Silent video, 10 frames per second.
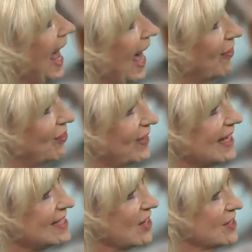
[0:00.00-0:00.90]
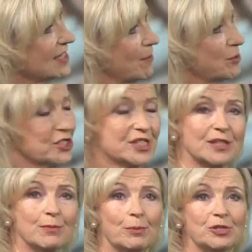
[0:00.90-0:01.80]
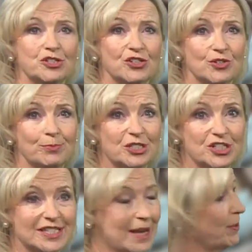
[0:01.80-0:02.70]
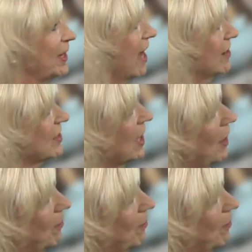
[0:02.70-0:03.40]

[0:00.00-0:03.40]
And these are the temperatures at the moment, should you be just stepping out.